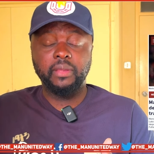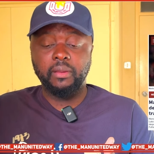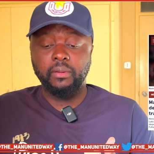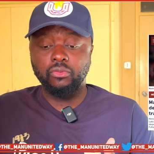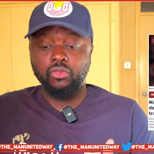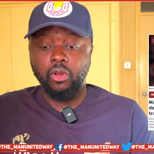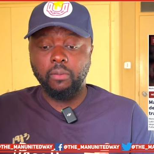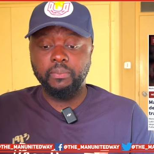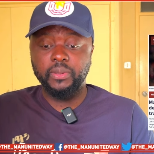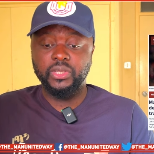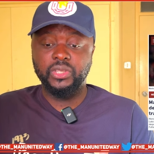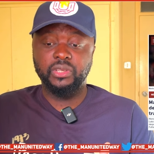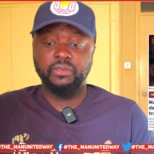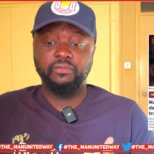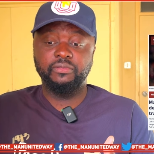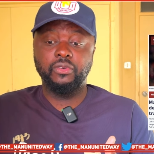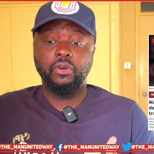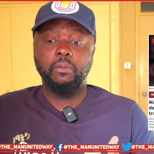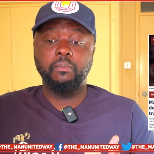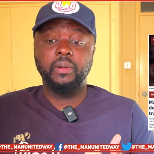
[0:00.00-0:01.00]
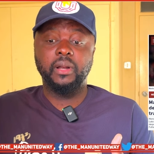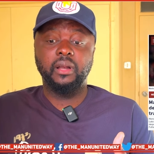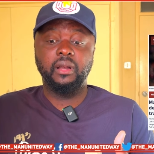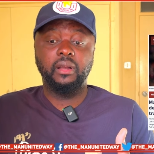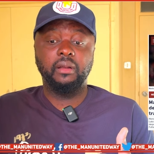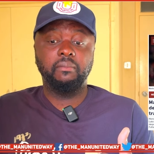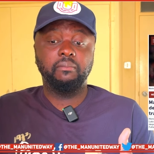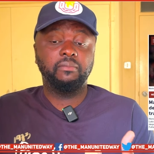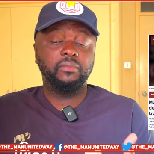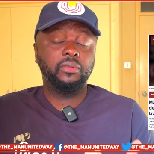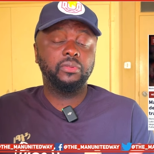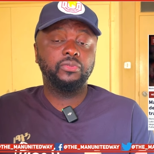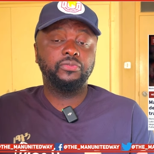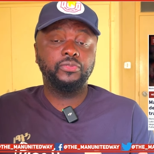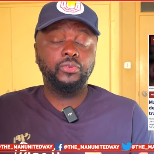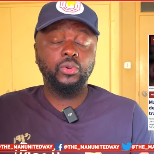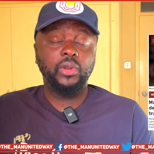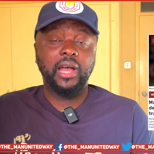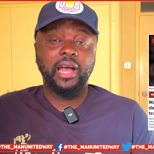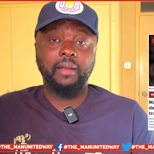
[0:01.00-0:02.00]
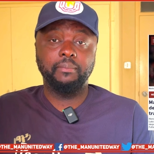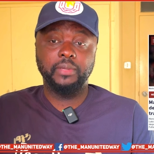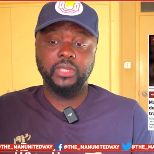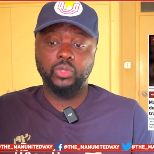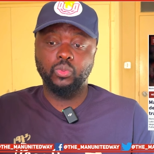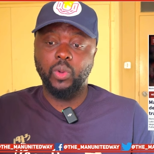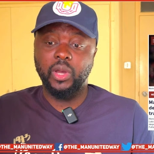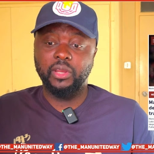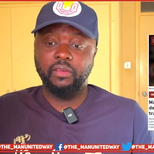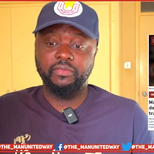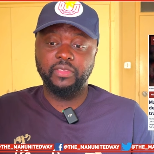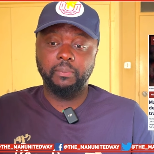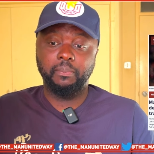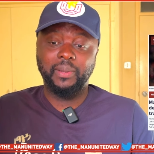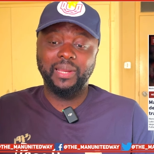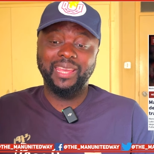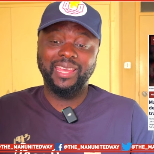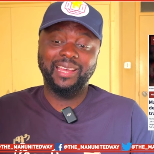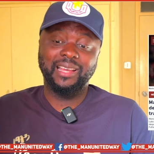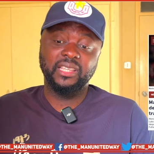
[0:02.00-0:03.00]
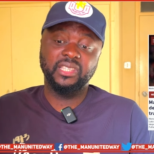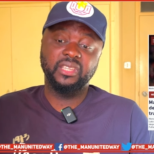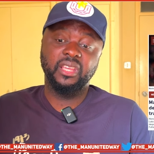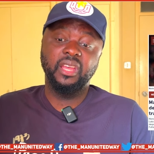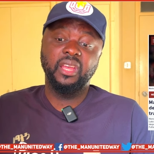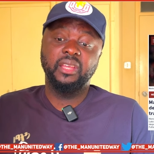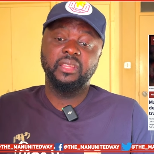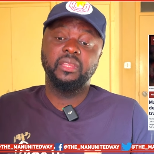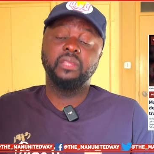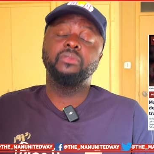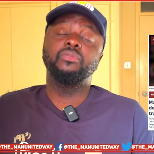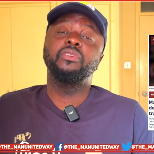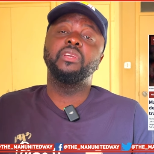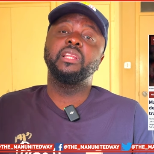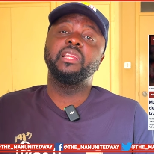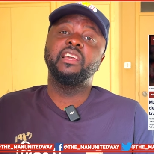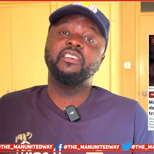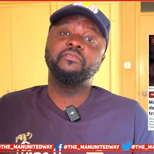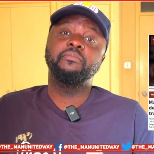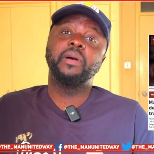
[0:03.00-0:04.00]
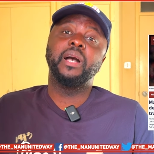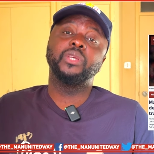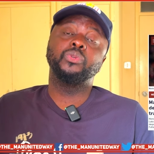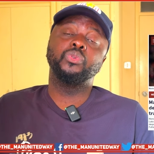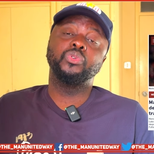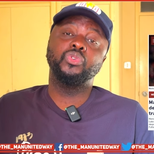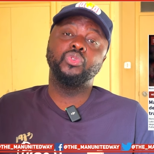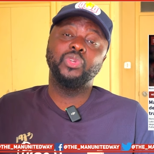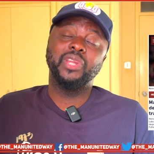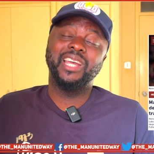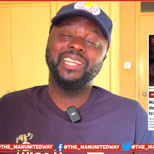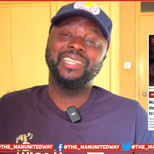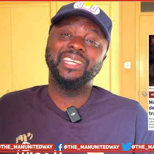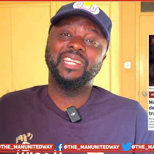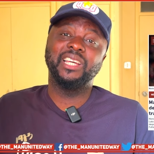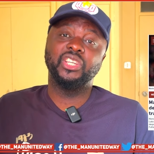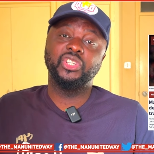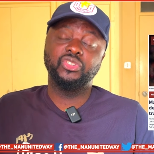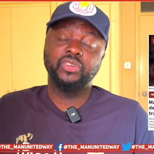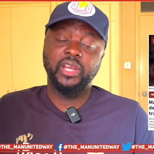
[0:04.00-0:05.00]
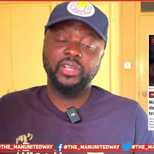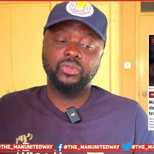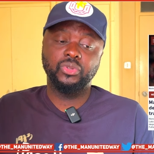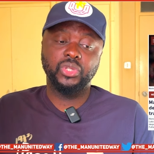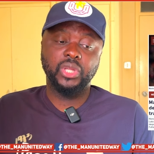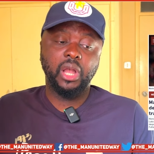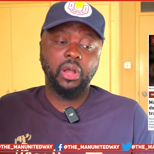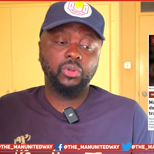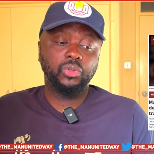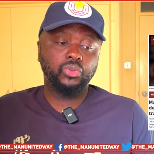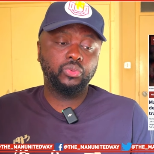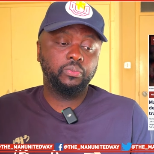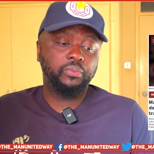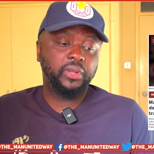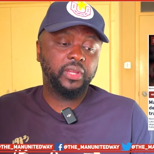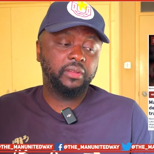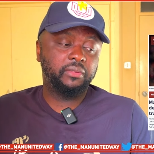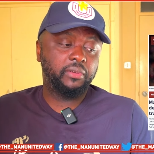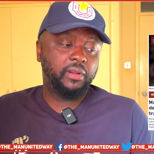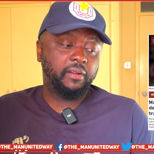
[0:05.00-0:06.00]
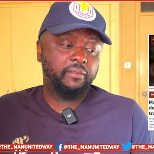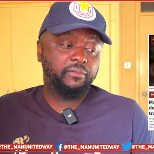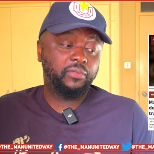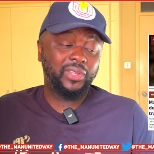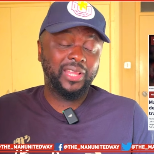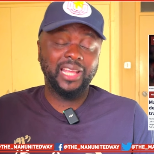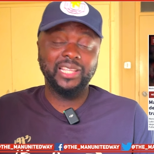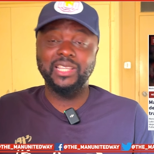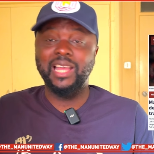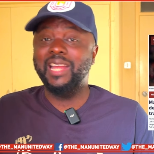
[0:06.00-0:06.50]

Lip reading: Robinson from Fulham is one of the players, the three left backs which United are trying to scout to bring for that.